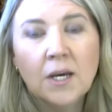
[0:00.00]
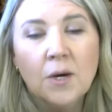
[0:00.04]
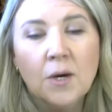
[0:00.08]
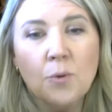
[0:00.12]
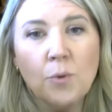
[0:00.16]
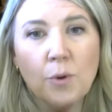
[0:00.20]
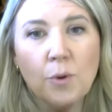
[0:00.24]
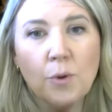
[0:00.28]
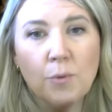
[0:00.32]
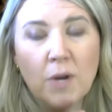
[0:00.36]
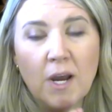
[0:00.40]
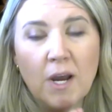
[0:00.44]

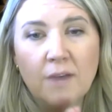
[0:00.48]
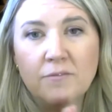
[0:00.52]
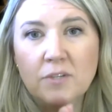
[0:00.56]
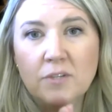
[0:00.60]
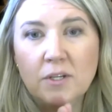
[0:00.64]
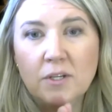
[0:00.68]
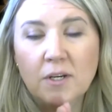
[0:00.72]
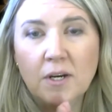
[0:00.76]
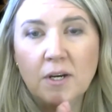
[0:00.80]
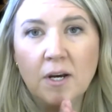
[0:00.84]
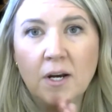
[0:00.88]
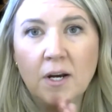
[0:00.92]
we would have
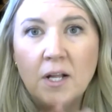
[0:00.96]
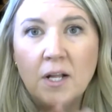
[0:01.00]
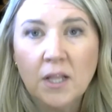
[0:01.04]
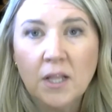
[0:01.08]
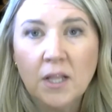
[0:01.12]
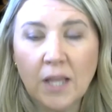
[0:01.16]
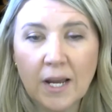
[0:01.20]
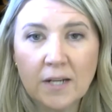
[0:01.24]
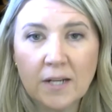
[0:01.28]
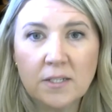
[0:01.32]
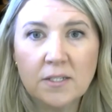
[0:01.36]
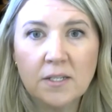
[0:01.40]
to
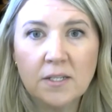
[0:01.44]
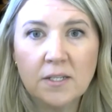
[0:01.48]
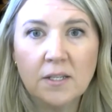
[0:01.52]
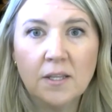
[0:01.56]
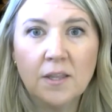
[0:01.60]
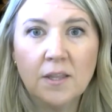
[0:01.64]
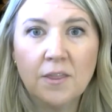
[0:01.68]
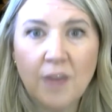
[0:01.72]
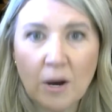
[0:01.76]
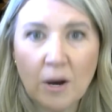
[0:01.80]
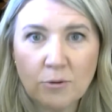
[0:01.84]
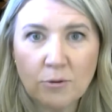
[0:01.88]
collect
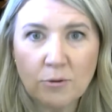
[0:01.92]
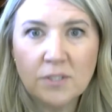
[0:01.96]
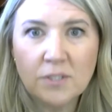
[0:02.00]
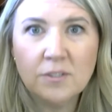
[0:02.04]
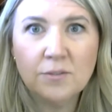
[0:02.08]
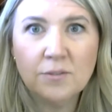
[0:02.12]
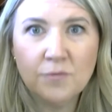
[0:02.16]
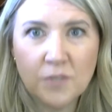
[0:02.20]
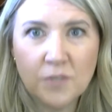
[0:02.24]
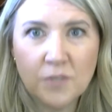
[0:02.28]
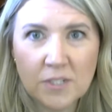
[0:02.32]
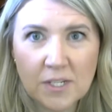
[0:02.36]
thousands
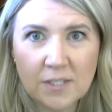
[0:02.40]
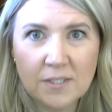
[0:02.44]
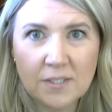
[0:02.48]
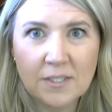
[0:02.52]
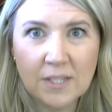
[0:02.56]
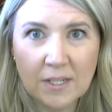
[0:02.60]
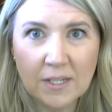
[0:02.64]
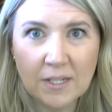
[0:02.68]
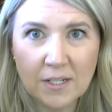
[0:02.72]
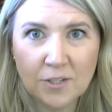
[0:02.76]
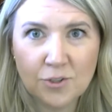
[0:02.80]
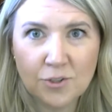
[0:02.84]
of
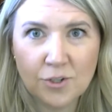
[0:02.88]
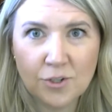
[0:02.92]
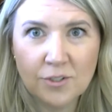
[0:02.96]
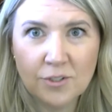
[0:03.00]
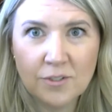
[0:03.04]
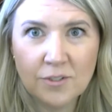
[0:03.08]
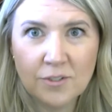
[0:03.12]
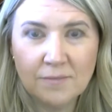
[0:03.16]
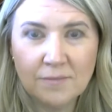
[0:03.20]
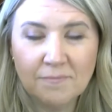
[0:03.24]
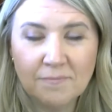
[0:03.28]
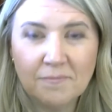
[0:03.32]

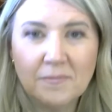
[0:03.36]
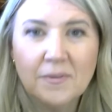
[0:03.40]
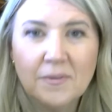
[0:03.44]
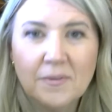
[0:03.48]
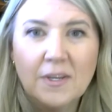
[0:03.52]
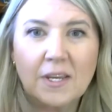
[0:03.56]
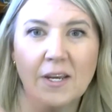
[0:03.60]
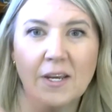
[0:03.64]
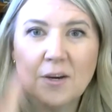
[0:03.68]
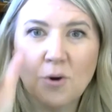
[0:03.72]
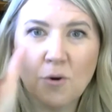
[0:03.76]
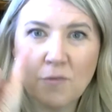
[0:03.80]
signatures
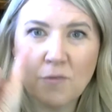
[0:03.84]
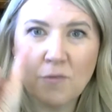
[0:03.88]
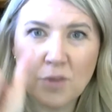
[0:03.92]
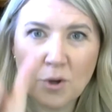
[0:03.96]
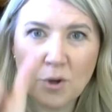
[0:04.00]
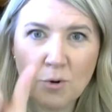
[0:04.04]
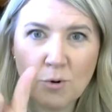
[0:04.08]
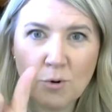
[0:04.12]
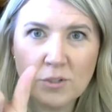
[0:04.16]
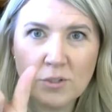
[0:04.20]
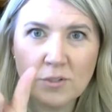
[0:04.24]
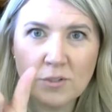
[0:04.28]
over the
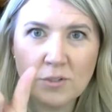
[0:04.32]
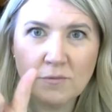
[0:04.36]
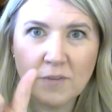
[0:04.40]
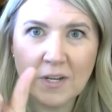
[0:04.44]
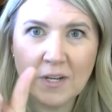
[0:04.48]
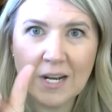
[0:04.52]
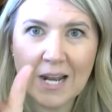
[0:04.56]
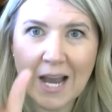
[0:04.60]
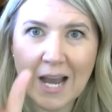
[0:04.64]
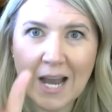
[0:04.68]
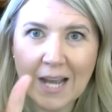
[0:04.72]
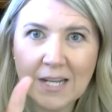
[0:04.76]
course of a
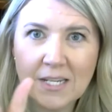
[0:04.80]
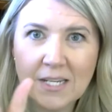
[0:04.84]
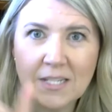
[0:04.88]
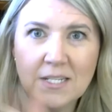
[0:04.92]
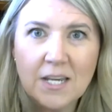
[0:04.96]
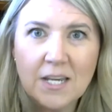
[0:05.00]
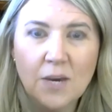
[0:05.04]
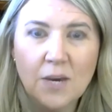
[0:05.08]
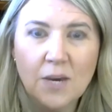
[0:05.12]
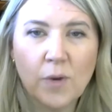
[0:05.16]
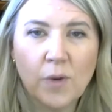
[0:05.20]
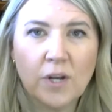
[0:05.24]

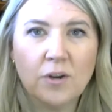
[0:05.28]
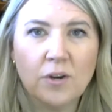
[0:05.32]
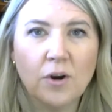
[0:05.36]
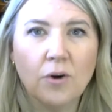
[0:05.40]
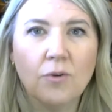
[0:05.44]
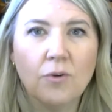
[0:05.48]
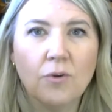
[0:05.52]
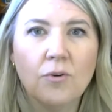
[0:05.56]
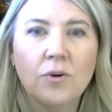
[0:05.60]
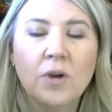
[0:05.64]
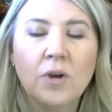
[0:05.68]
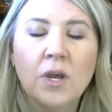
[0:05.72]
90-day
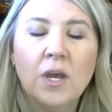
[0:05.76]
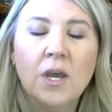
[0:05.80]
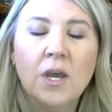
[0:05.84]
window.